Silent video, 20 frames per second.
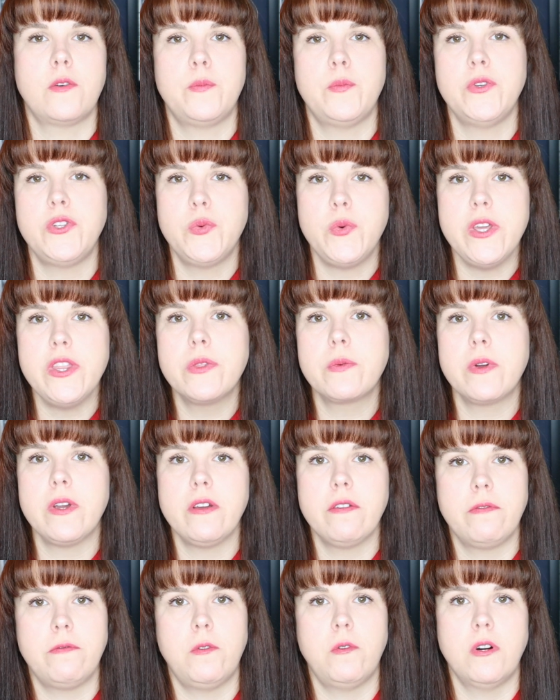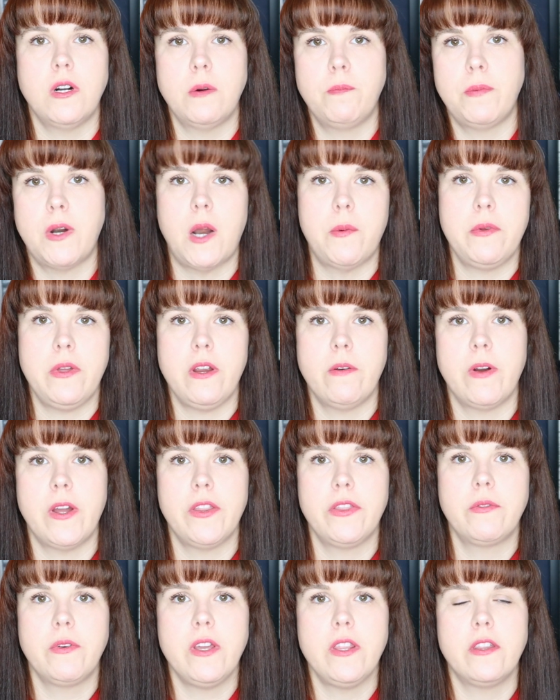between 3 and 4, probably
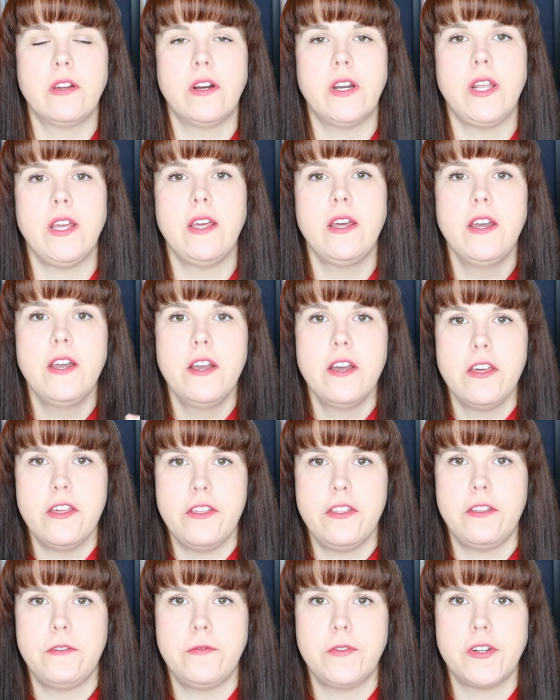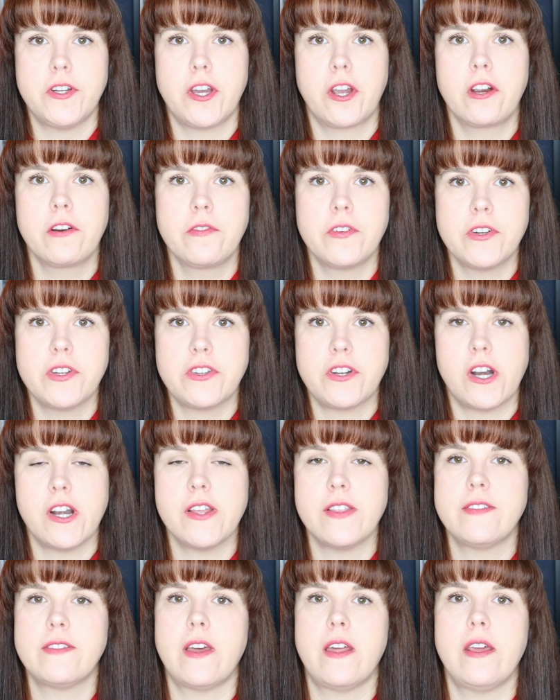around 3:30, that the photographers
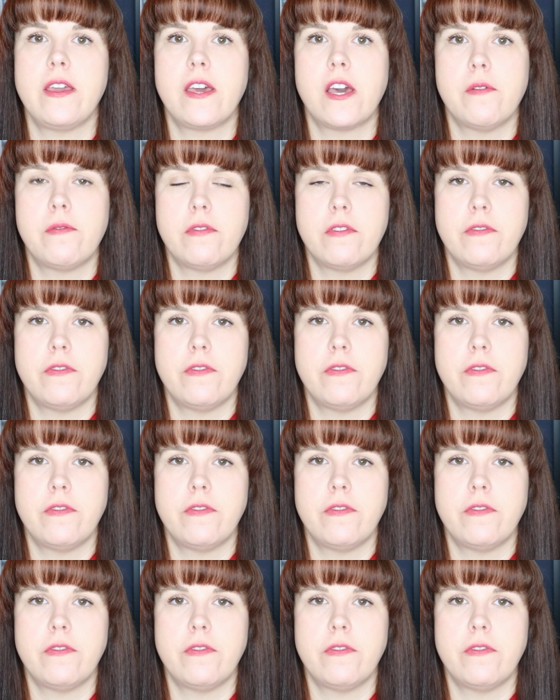started setting up for